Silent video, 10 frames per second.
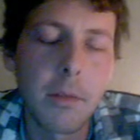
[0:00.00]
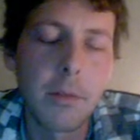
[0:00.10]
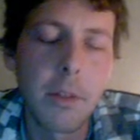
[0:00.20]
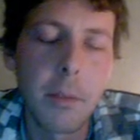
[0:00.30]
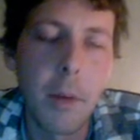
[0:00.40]

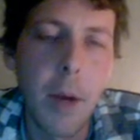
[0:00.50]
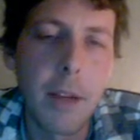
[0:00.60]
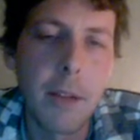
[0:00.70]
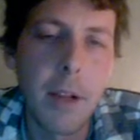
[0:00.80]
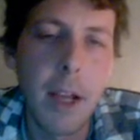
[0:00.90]
with my
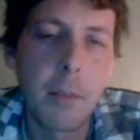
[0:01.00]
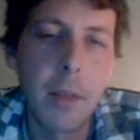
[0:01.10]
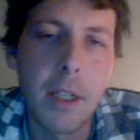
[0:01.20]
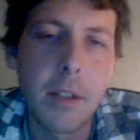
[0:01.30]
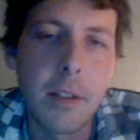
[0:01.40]
wife and I,
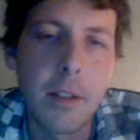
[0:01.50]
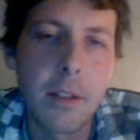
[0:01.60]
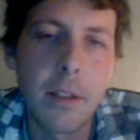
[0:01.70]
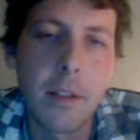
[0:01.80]
because